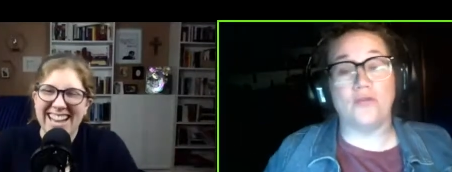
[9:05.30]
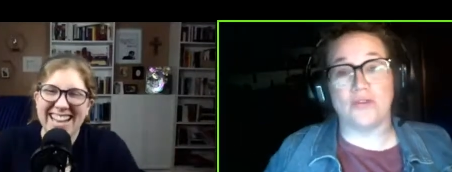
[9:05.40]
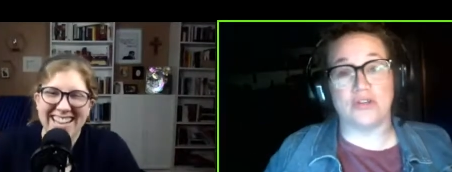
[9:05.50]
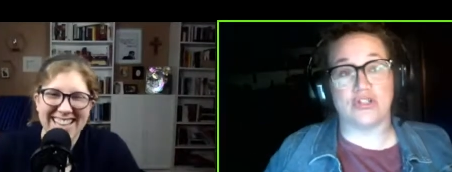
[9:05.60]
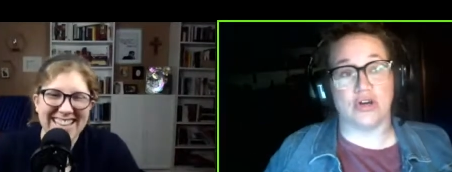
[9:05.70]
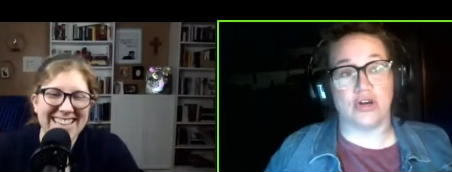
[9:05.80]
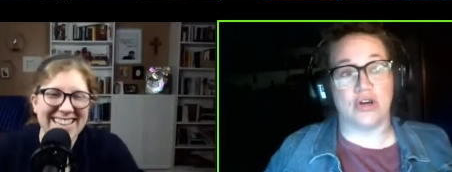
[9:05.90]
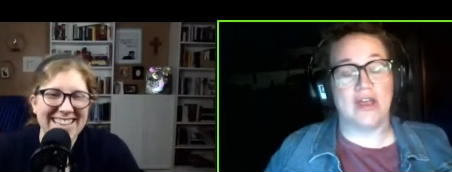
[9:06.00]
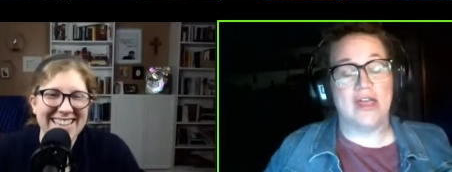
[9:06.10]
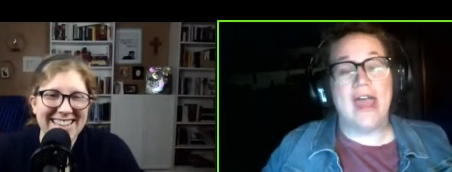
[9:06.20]
Speaker 1: for sure.
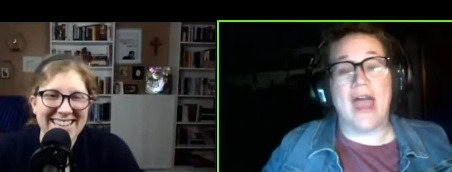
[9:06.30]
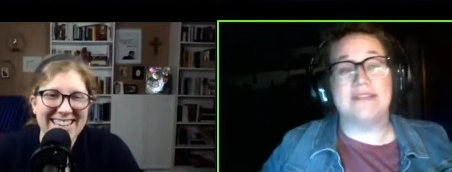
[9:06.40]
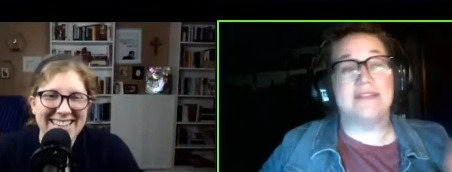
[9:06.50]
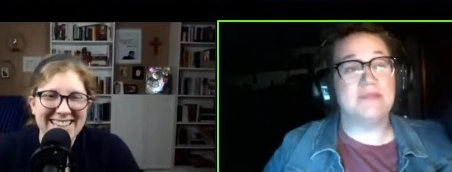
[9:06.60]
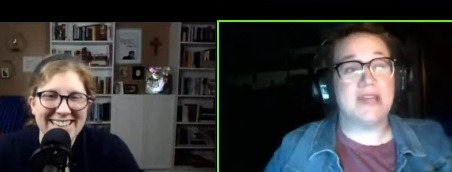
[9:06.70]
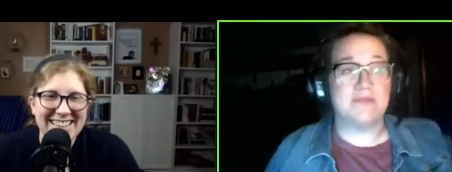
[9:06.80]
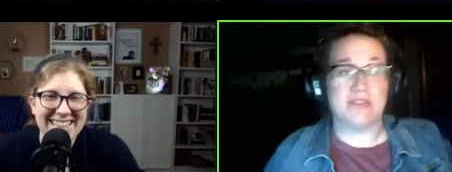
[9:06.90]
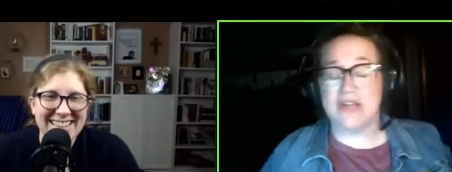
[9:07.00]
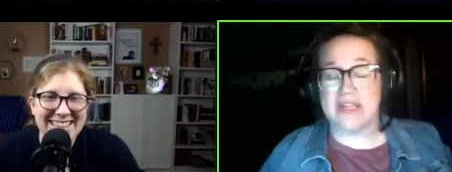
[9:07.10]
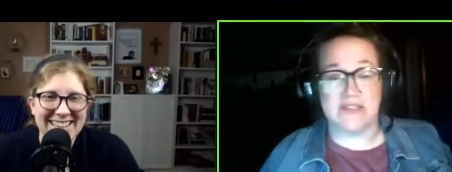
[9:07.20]
And sometimes
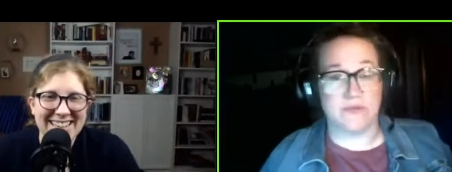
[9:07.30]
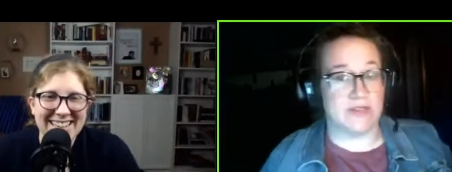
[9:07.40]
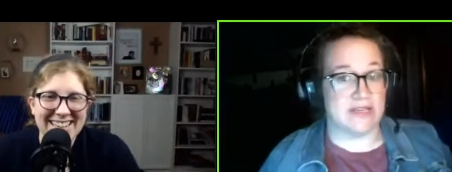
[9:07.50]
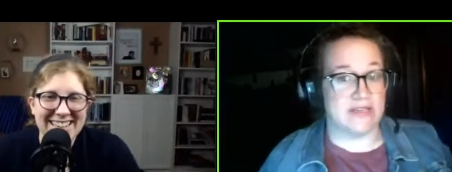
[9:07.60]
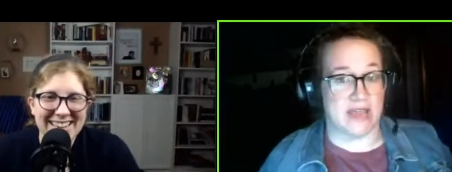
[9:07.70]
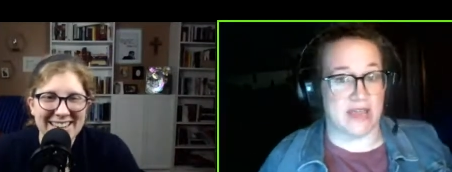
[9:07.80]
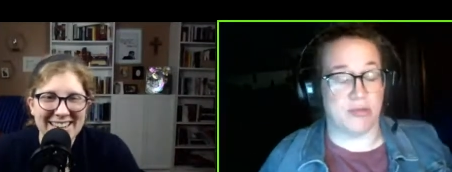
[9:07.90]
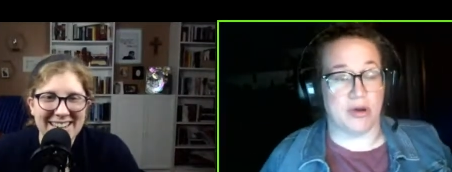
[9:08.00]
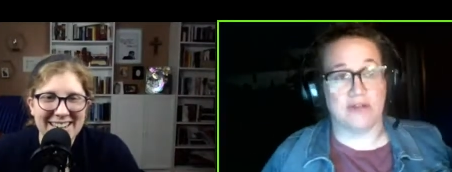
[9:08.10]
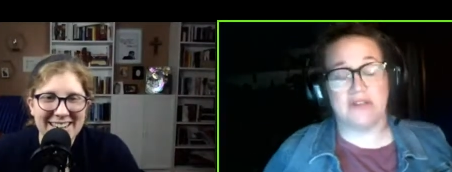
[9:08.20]
our kids will lead night prayer.